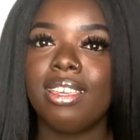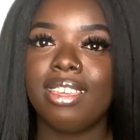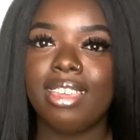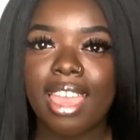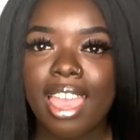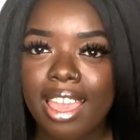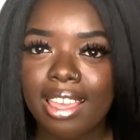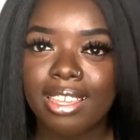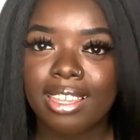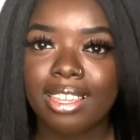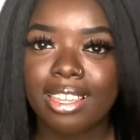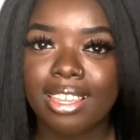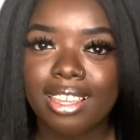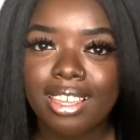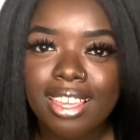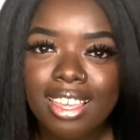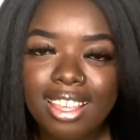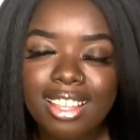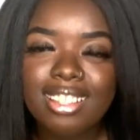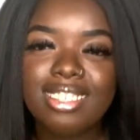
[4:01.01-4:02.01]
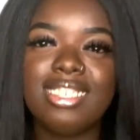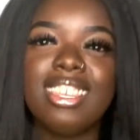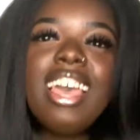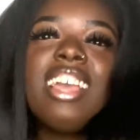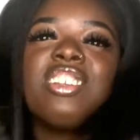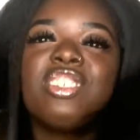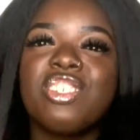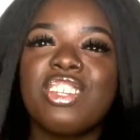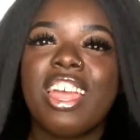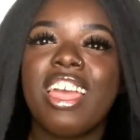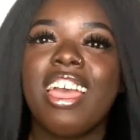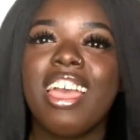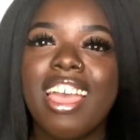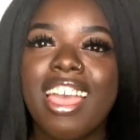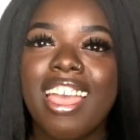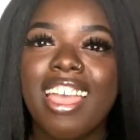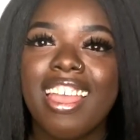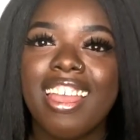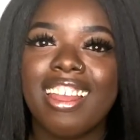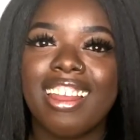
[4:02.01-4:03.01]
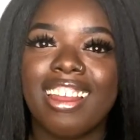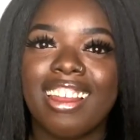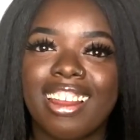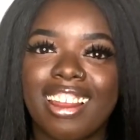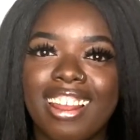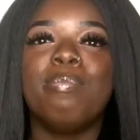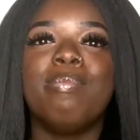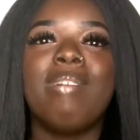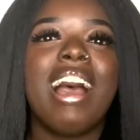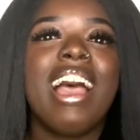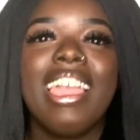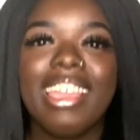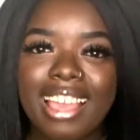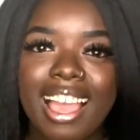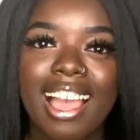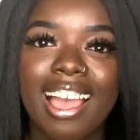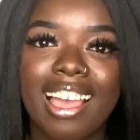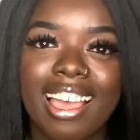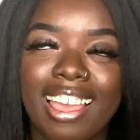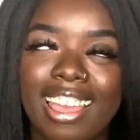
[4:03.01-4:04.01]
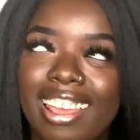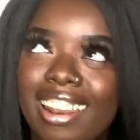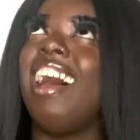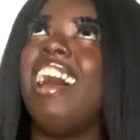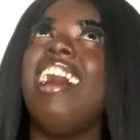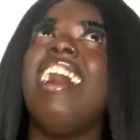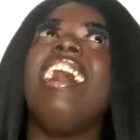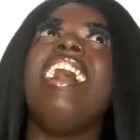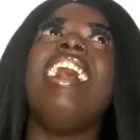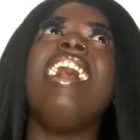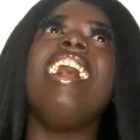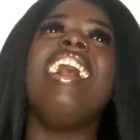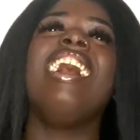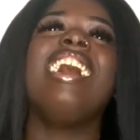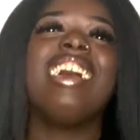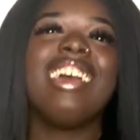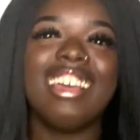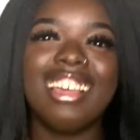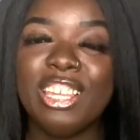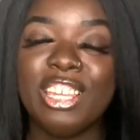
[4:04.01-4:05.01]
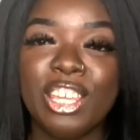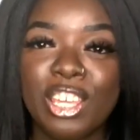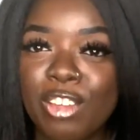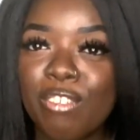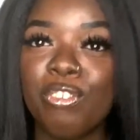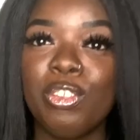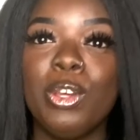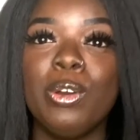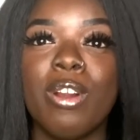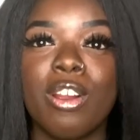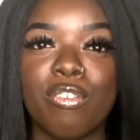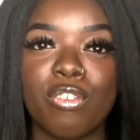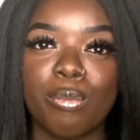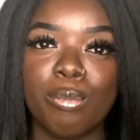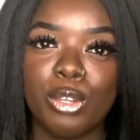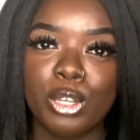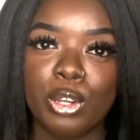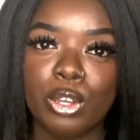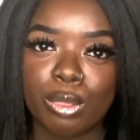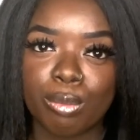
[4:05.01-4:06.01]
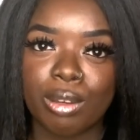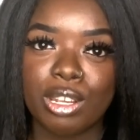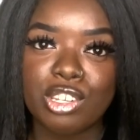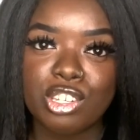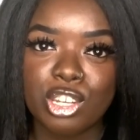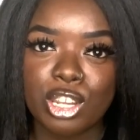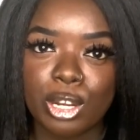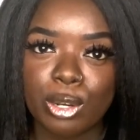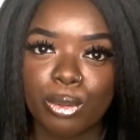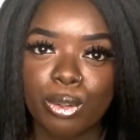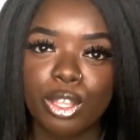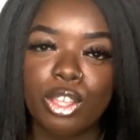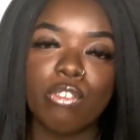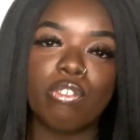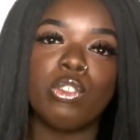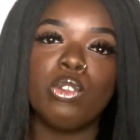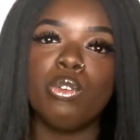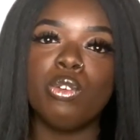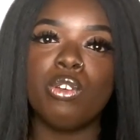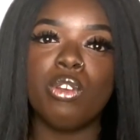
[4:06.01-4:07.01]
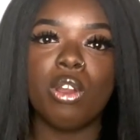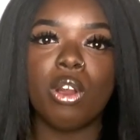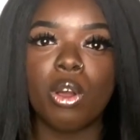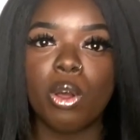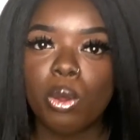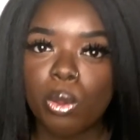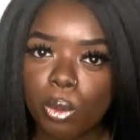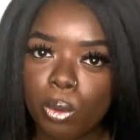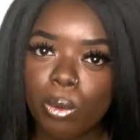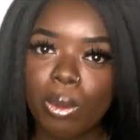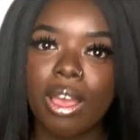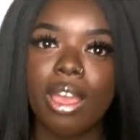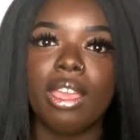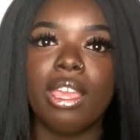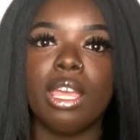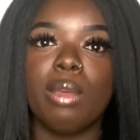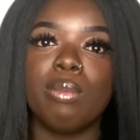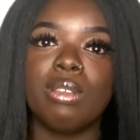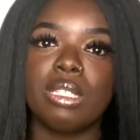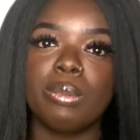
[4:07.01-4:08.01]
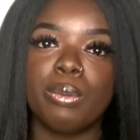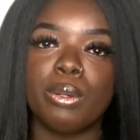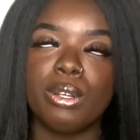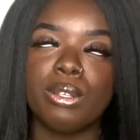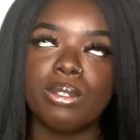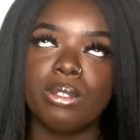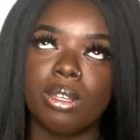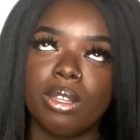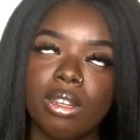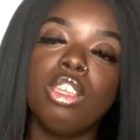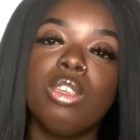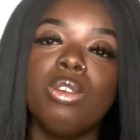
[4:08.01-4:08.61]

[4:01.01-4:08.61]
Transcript: yucky texture. My God. Ah! If you are familiar with my channel, if you know who I am as a person,